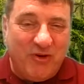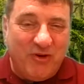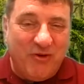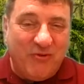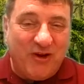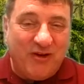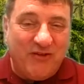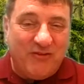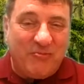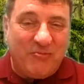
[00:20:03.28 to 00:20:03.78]
Blue
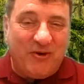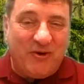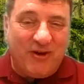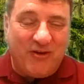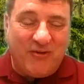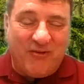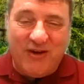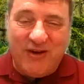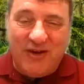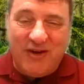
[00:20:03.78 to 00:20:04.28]
Ridge
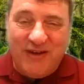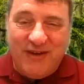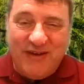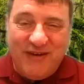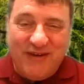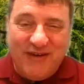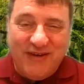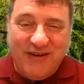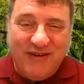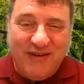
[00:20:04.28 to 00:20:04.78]
Parkway
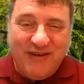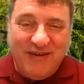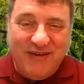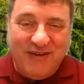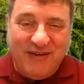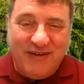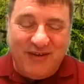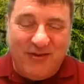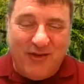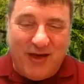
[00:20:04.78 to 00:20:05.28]

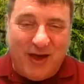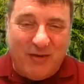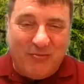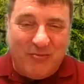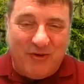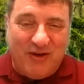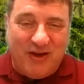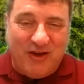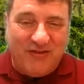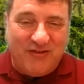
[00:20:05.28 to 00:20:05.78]
in the
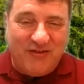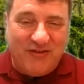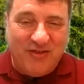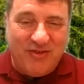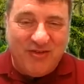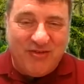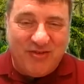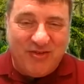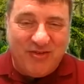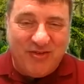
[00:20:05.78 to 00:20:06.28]

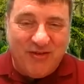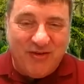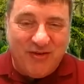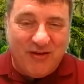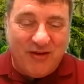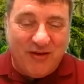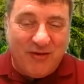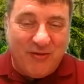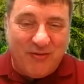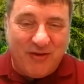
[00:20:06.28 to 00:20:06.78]
Appalachians,
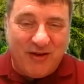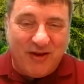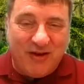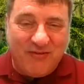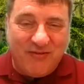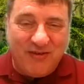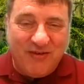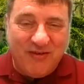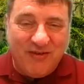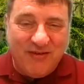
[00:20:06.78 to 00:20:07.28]

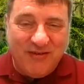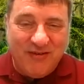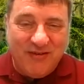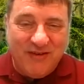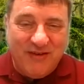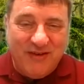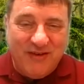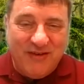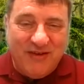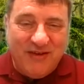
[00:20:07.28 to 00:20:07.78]
whatever.
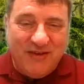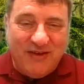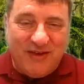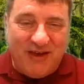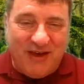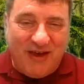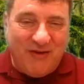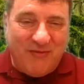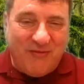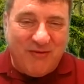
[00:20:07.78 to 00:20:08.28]

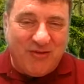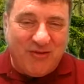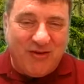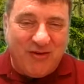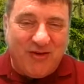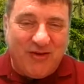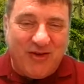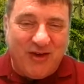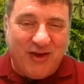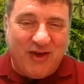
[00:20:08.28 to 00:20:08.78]
That was
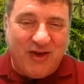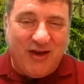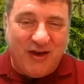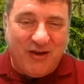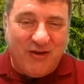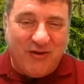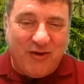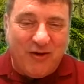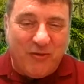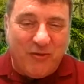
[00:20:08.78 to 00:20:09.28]

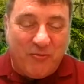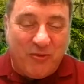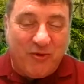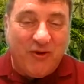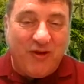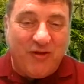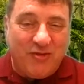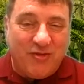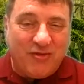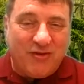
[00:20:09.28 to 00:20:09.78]
kind of a
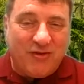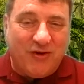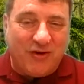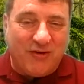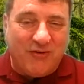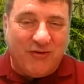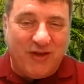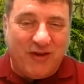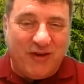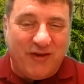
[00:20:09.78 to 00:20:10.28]
pretty
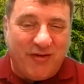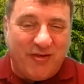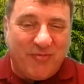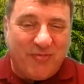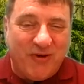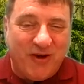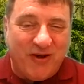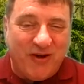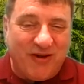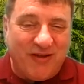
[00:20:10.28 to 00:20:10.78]
startling
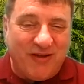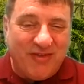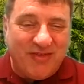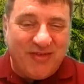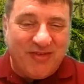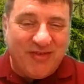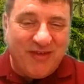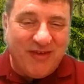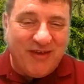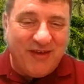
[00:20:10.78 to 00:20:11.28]

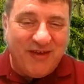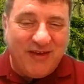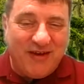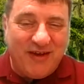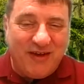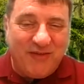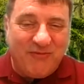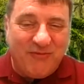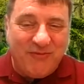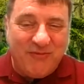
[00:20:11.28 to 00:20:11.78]
experience. And
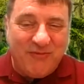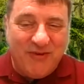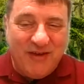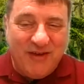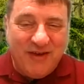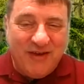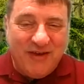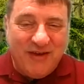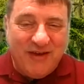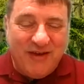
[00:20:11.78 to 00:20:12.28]

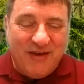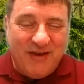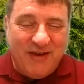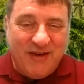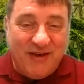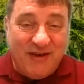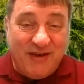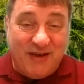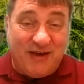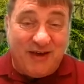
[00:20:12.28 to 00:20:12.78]

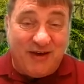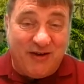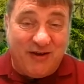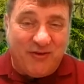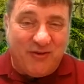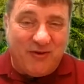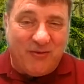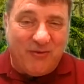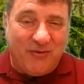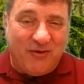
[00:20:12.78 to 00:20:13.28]
I had
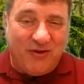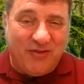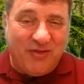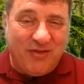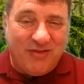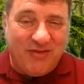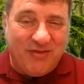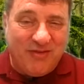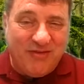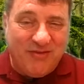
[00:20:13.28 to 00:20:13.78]
other
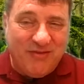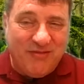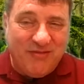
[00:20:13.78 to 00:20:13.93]
ones